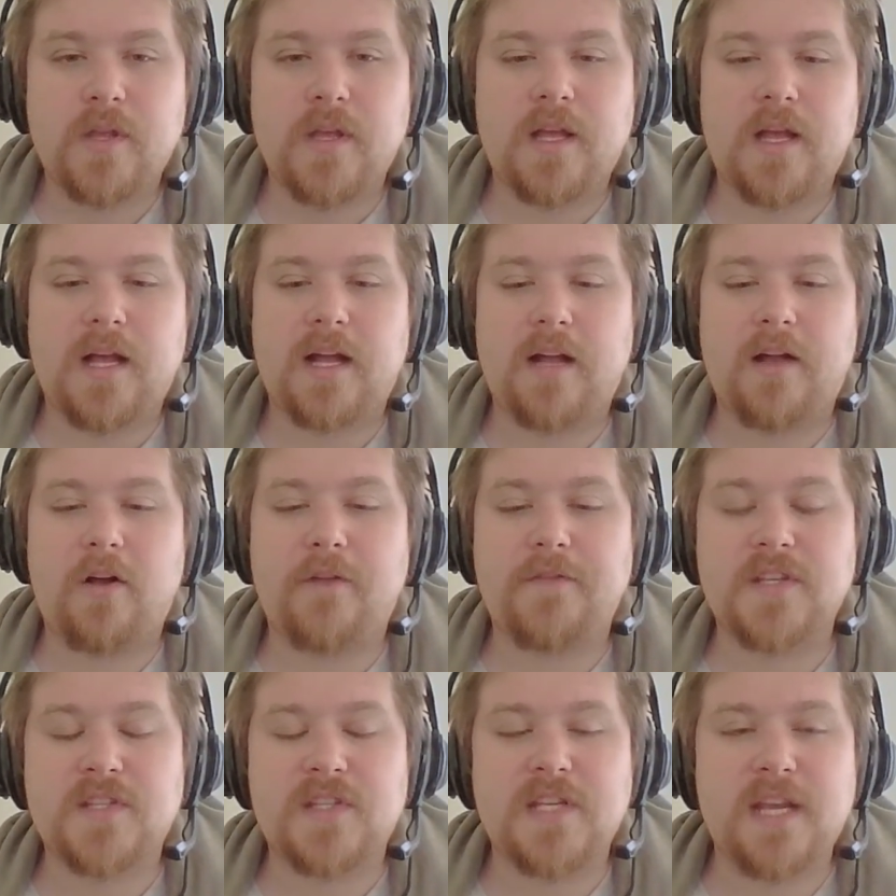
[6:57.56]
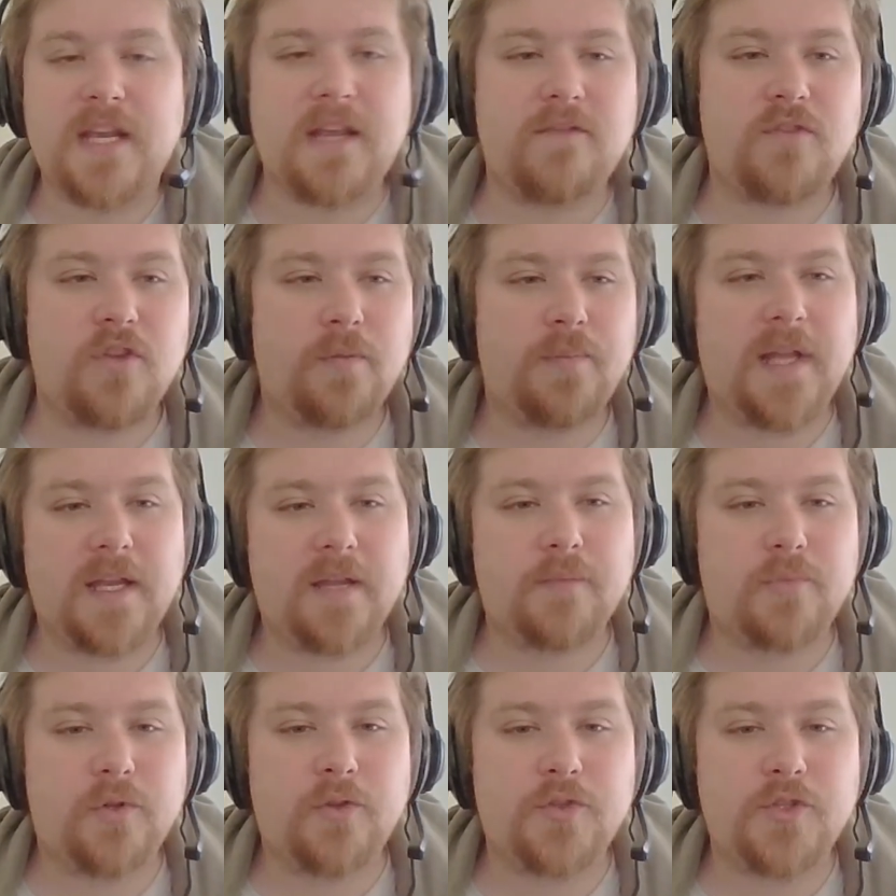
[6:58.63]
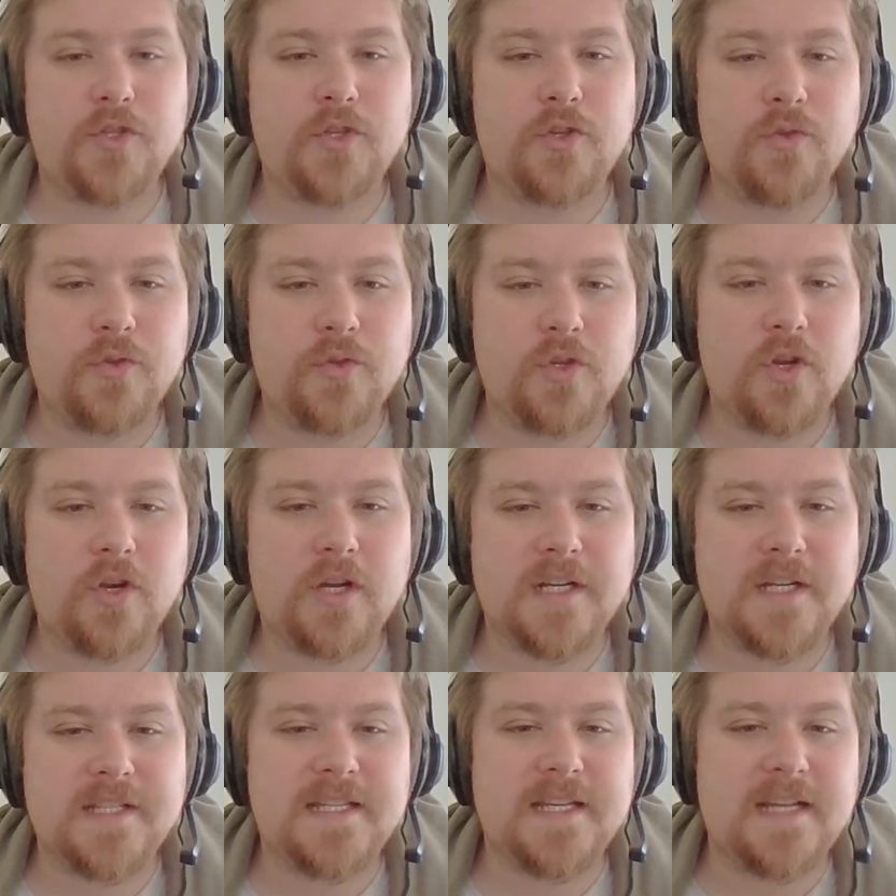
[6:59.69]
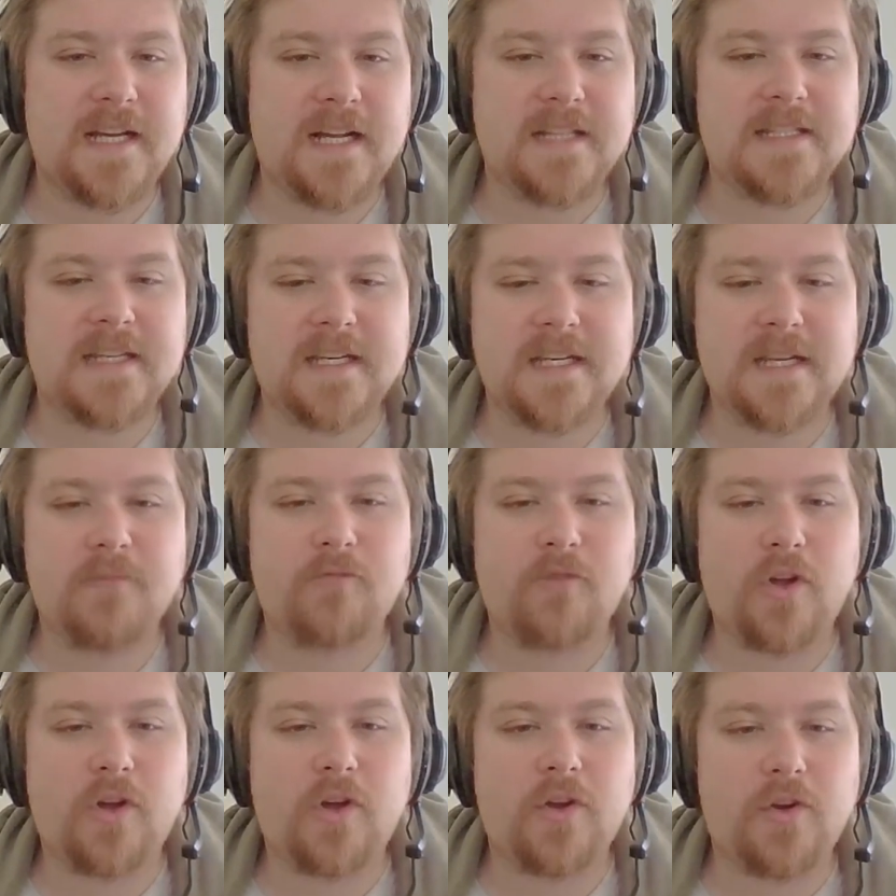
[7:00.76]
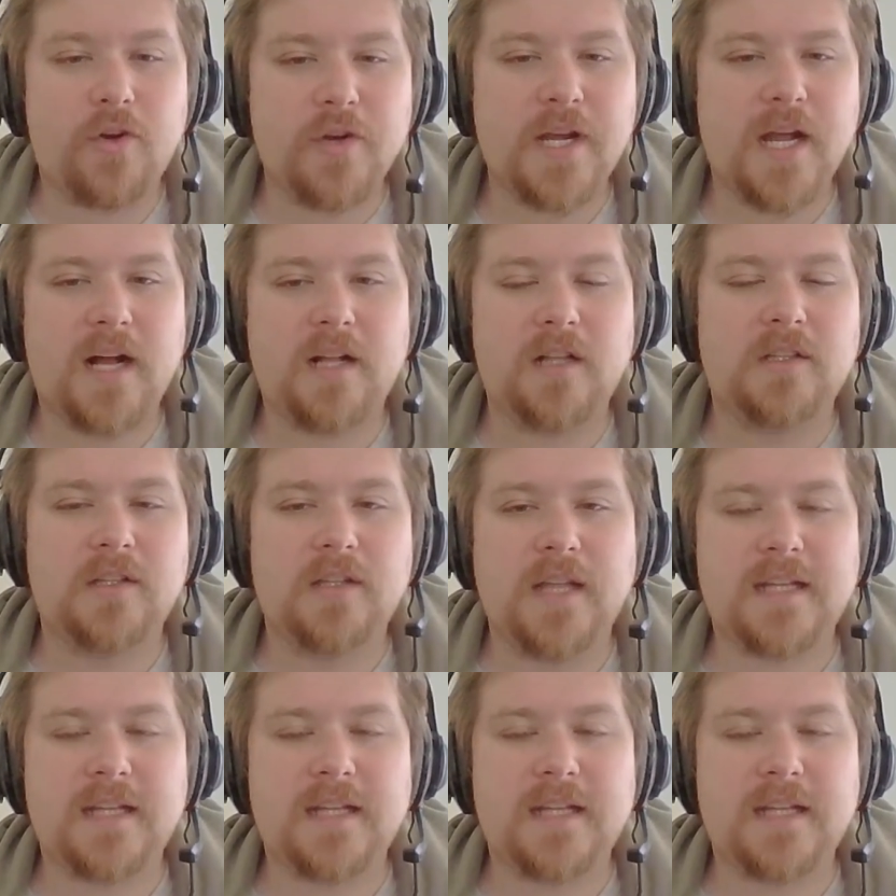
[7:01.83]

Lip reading: Obviously, if you're playing in pool 2, you're not going to see cards like Nimrod or Null.